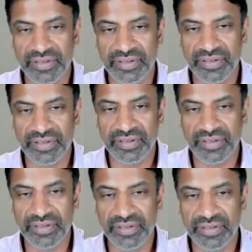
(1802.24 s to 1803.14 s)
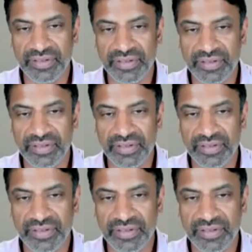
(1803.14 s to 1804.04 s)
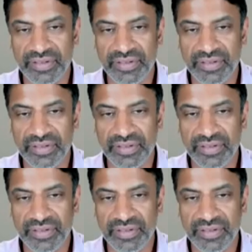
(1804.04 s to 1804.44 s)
(not speaking)